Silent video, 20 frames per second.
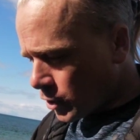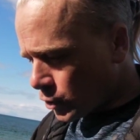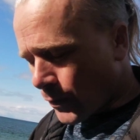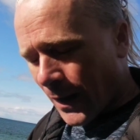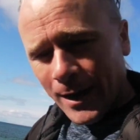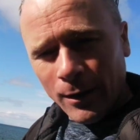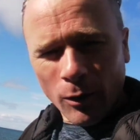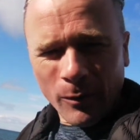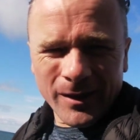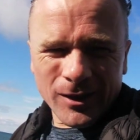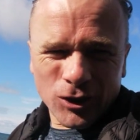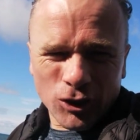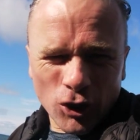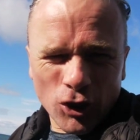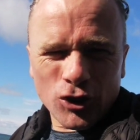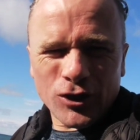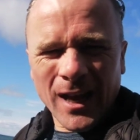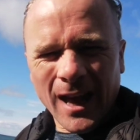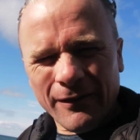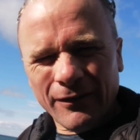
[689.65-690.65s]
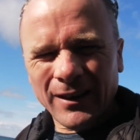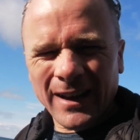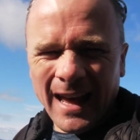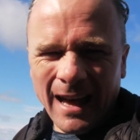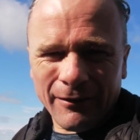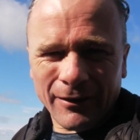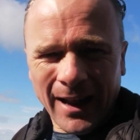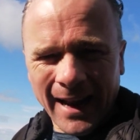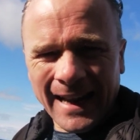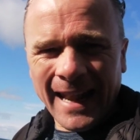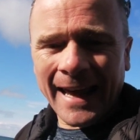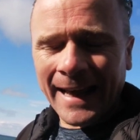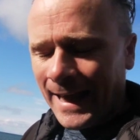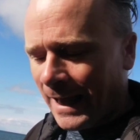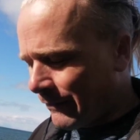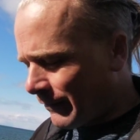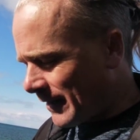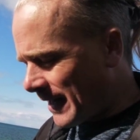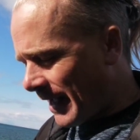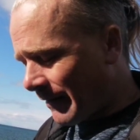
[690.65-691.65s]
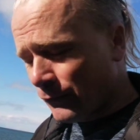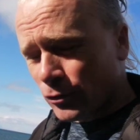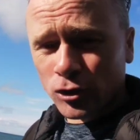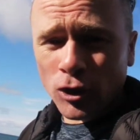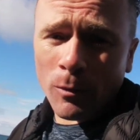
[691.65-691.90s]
So I always choose f11. I like f11.